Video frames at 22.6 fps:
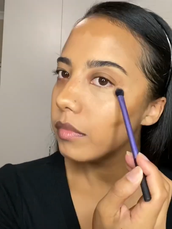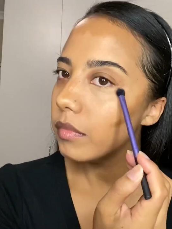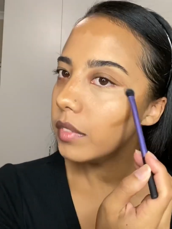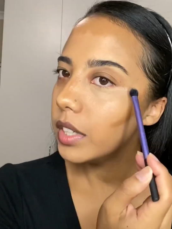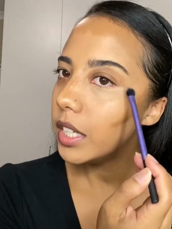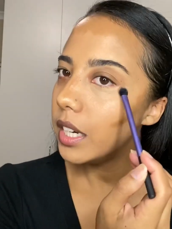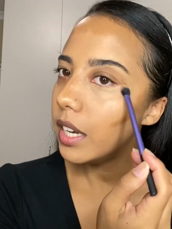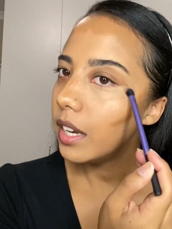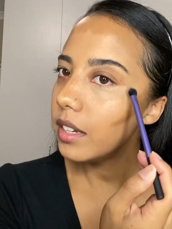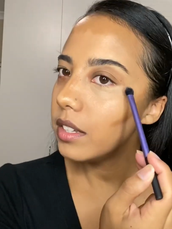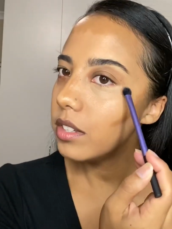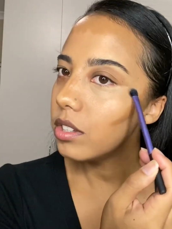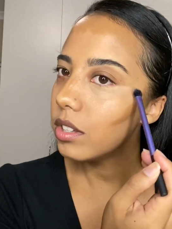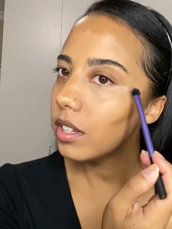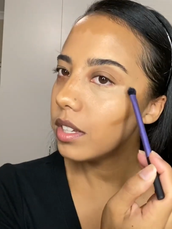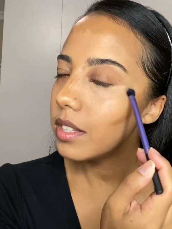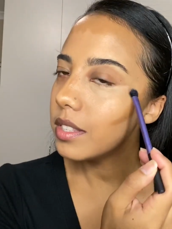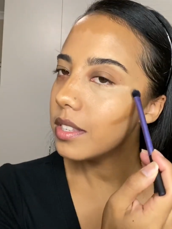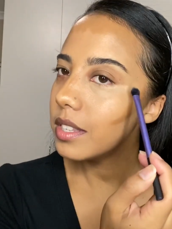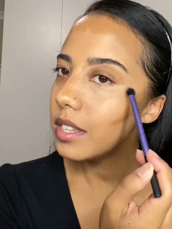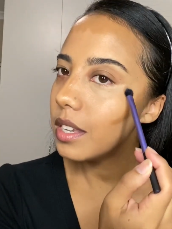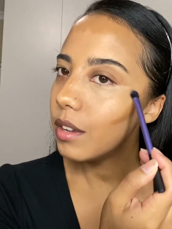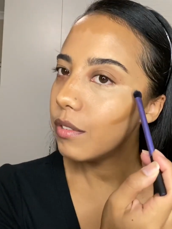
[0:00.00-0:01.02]
But as you can
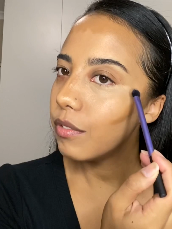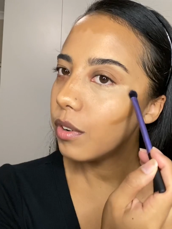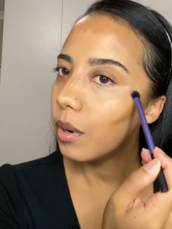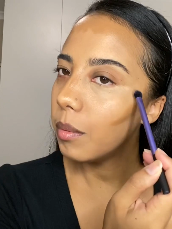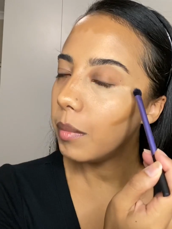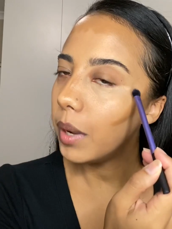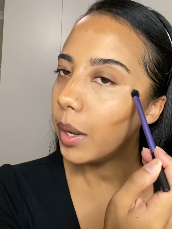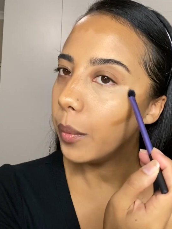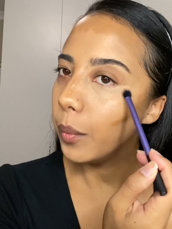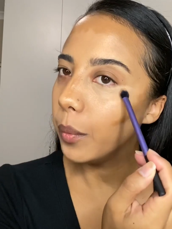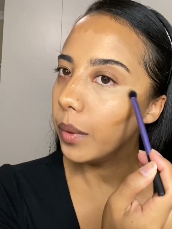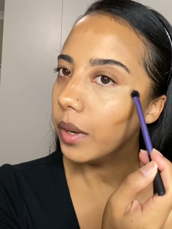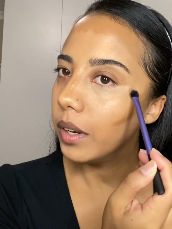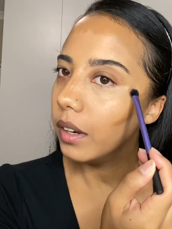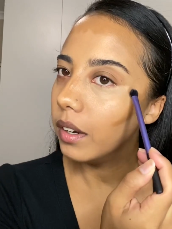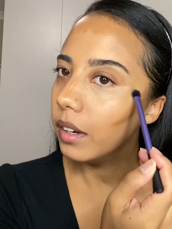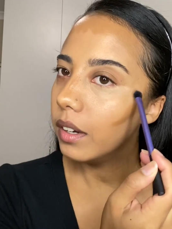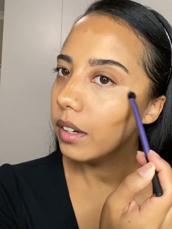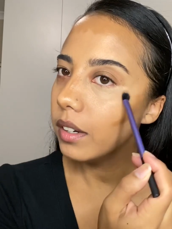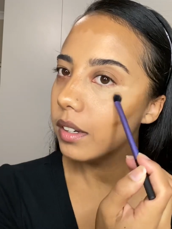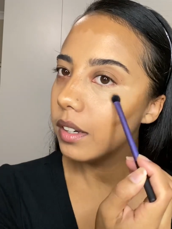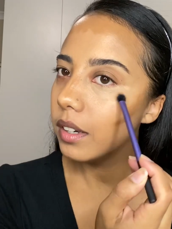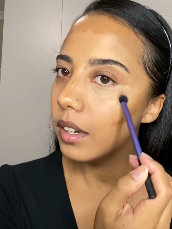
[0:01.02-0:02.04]
see from my
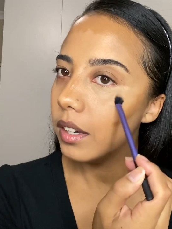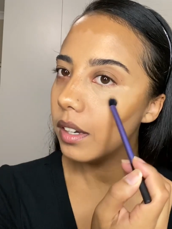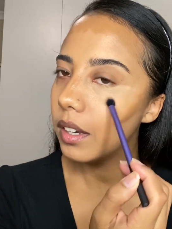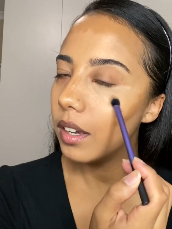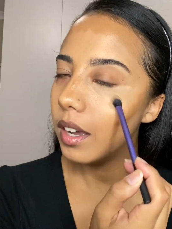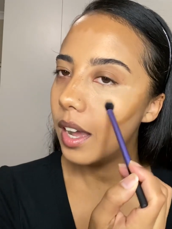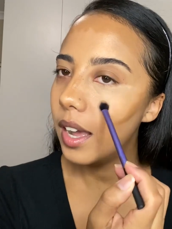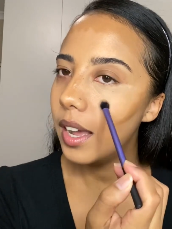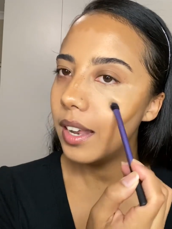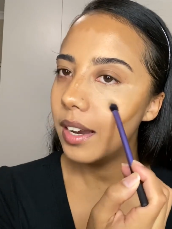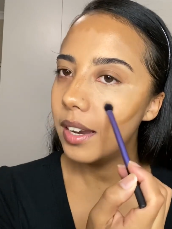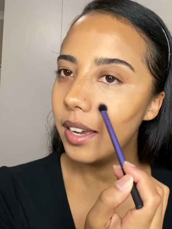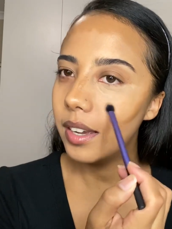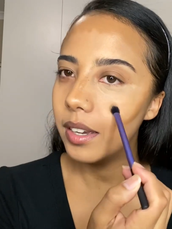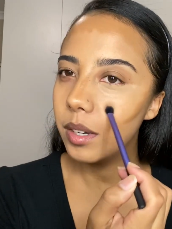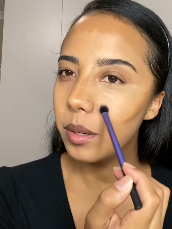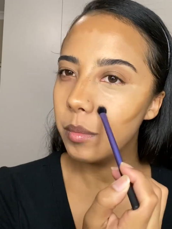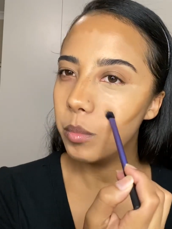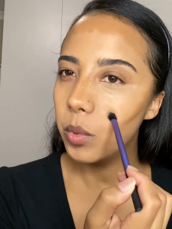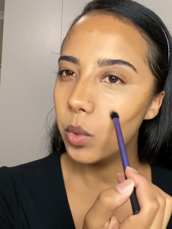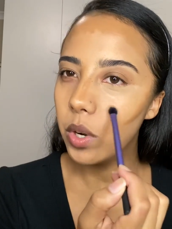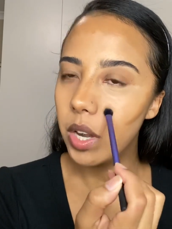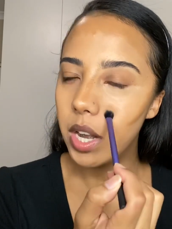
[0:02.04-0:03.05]
work, I like a
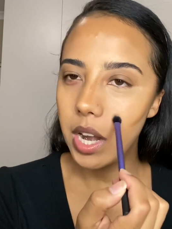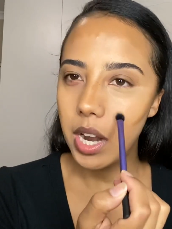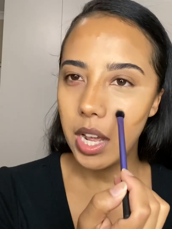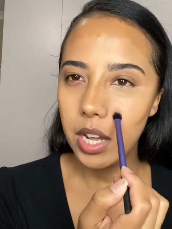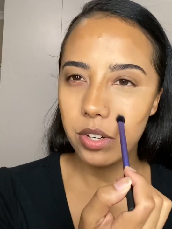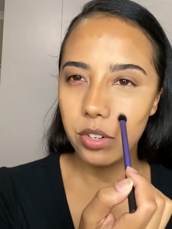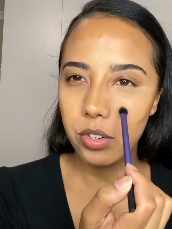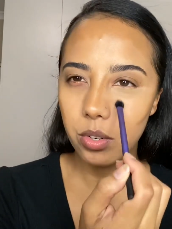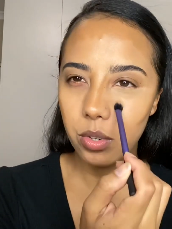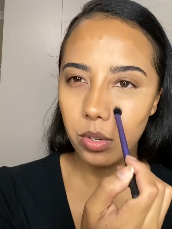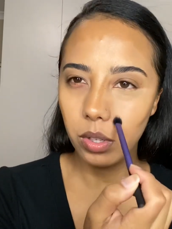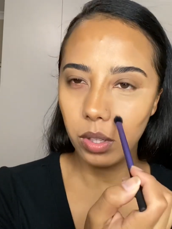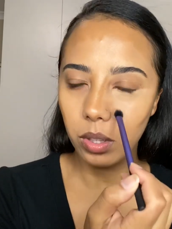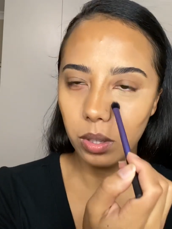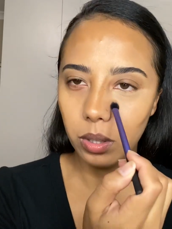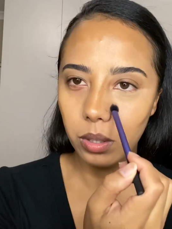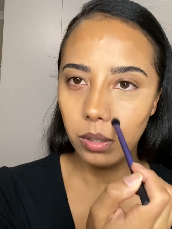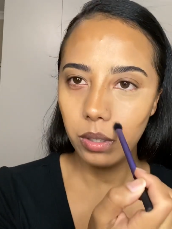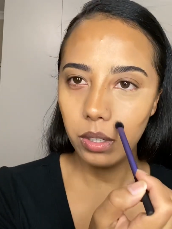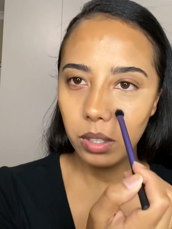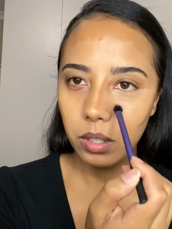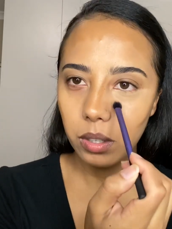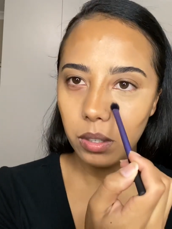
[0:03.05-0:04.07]
more natural
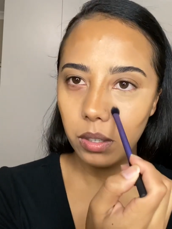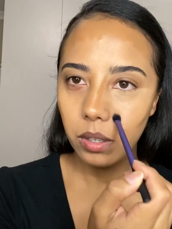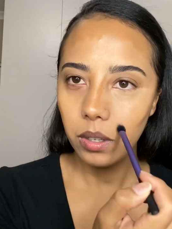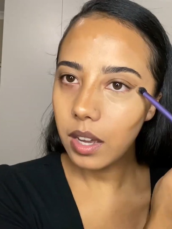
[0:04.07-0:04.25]
look.